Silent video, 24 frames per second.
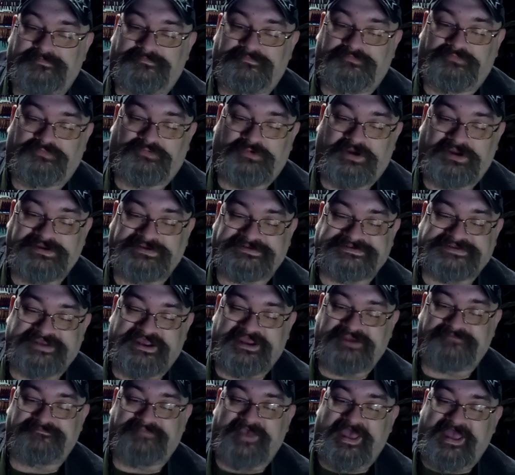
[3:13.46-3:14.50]
Right
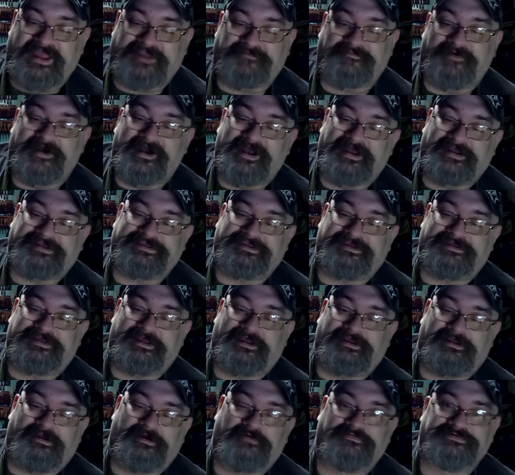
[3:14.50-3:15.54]
side back pocket,
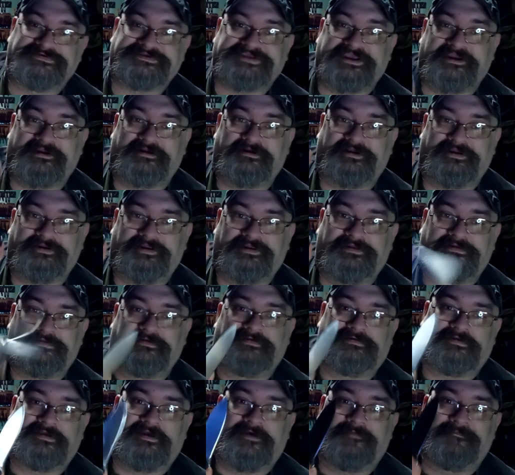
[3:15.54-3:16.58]
I always carry
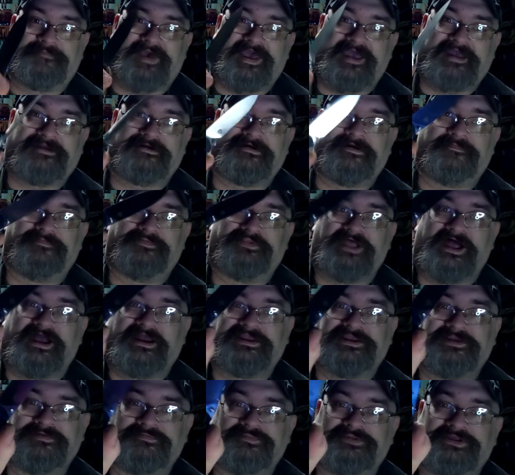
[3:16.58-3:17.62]
a backup
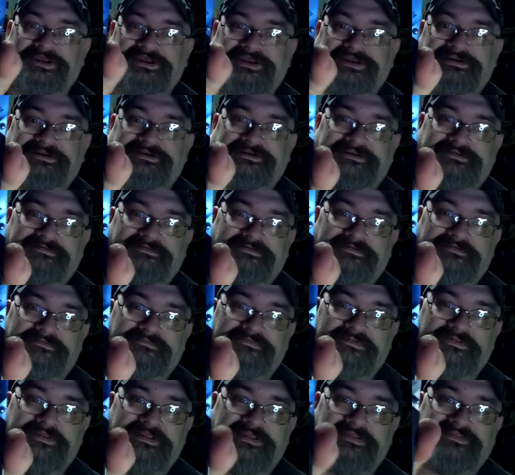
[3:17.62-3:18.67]
locking blade, and
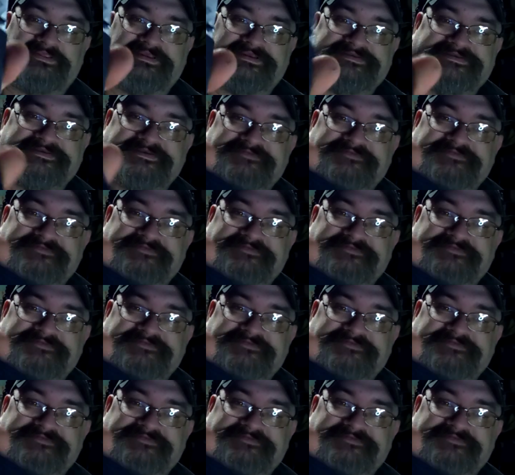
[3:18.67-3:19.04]
this has